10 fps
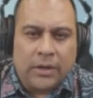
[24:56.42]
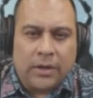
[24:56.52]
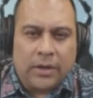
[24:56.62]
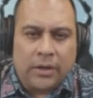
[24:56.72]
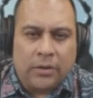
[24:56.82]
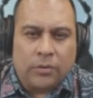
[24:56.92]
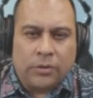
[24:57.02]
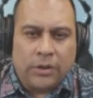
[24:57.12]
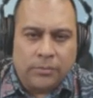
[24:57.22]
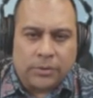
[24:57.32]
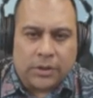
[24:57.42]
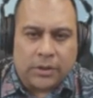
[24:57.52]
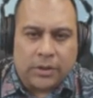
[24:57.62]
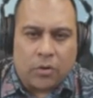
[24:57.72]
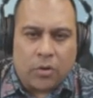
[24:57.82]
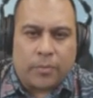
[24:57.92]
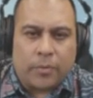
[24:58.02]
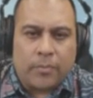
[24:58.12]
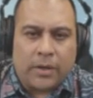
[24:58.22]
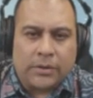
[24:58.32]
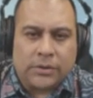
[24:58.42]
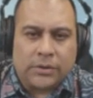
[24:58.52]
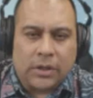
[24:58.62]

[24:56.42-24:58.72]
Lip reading: in your teams getting compromised